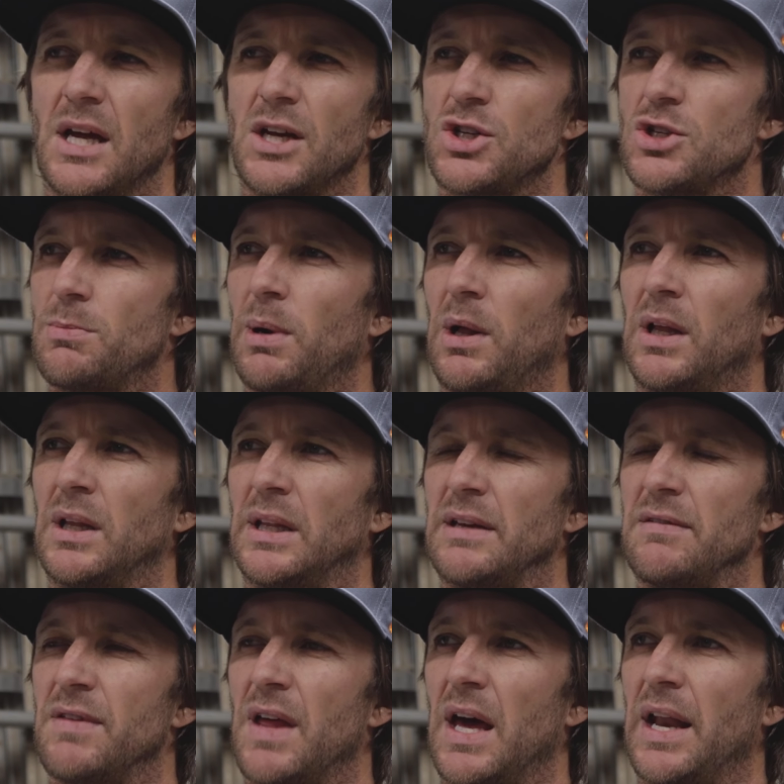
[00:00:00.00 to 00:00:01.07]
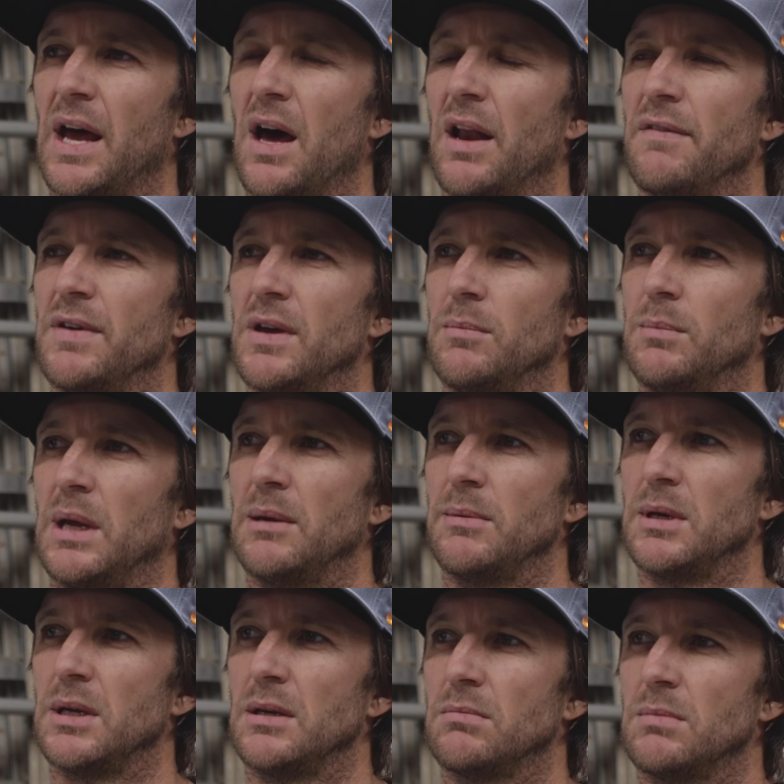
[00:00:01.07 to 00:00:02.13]
Yeah, you should probably leave that out of it,
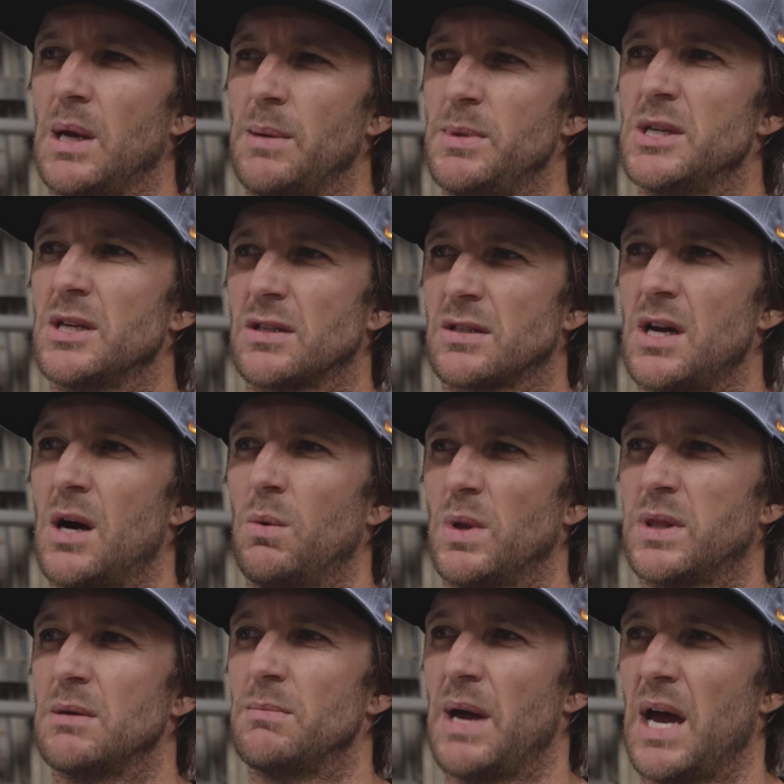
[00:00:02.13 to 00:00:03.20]
maybe. Maybe just go with the